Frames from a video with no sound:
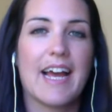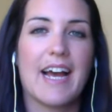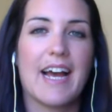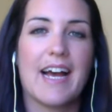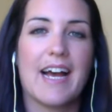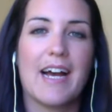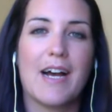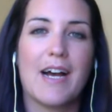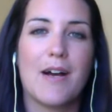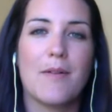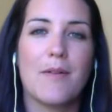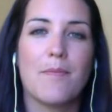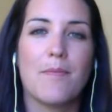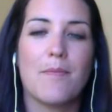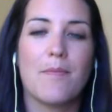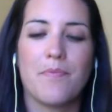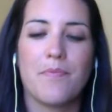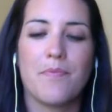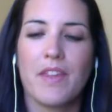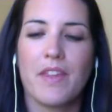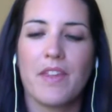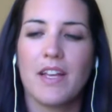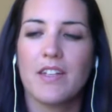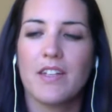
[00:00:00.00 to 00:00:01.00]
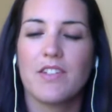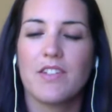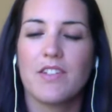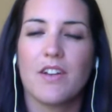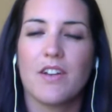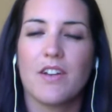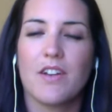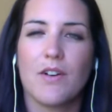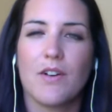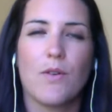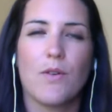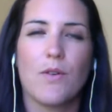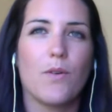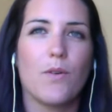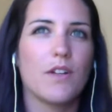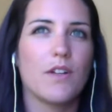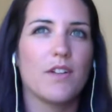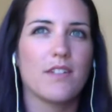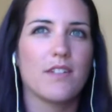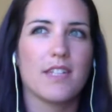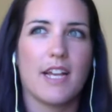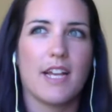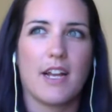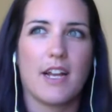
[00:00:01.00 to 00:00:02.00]
So
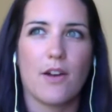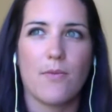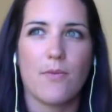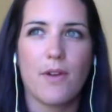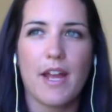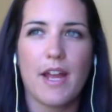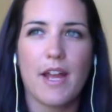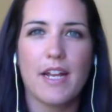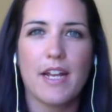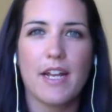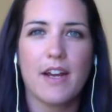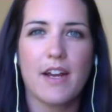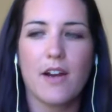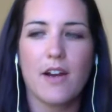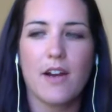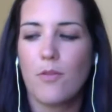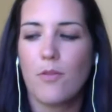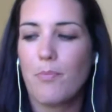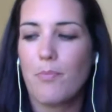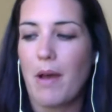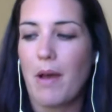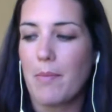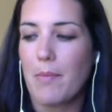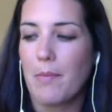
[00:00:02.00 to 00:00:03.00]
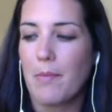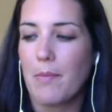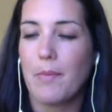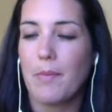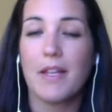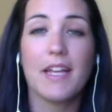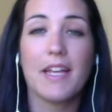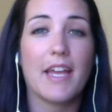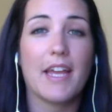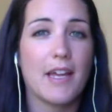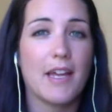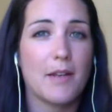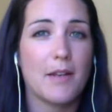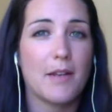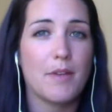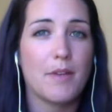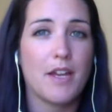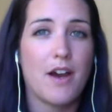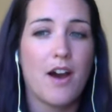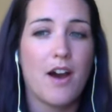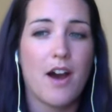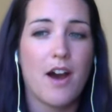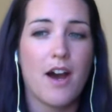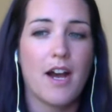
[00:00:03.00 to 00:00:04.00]
oils like oregano, peppermint can be
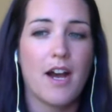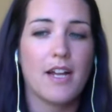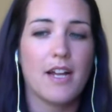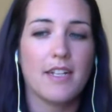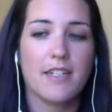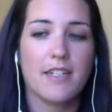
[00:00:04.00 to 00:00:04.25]
hot.